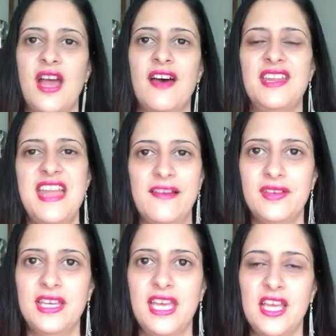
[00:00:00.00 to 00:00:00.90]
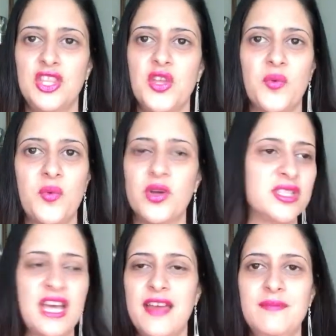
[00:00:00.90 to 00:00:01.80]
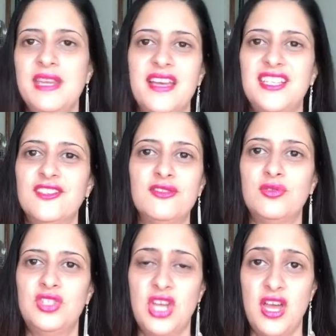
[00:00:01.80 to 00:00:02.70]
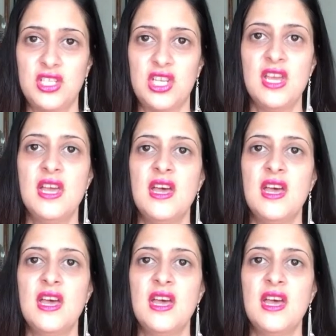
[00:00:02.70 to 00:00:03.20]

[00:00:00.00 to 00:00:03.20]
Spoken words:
how to navigate in their world? I'm not here to judge.